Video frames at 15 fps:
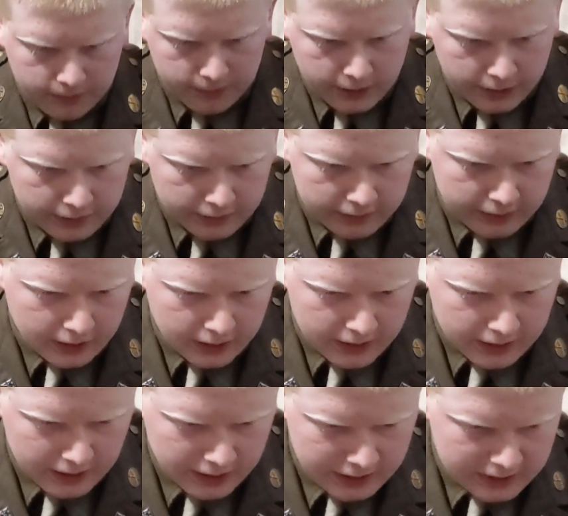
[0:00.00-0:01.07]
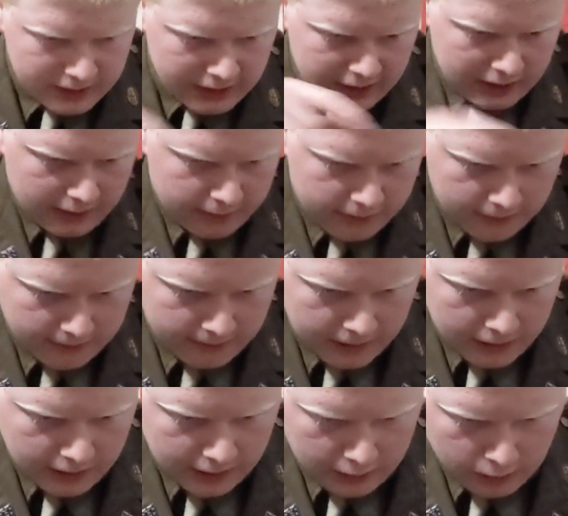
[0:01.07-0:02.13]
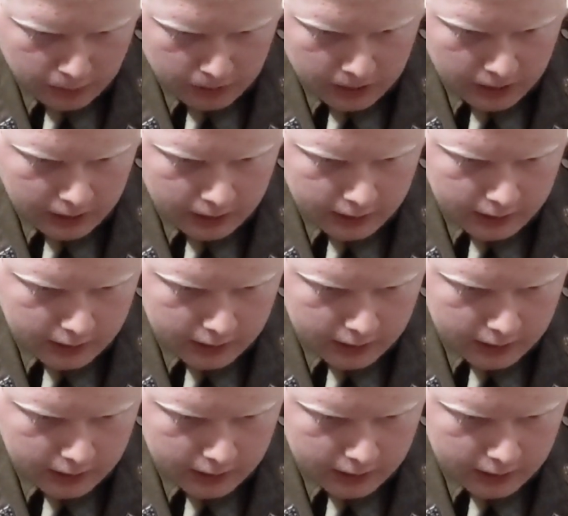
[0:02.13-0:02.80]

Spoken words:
This is dated 1953,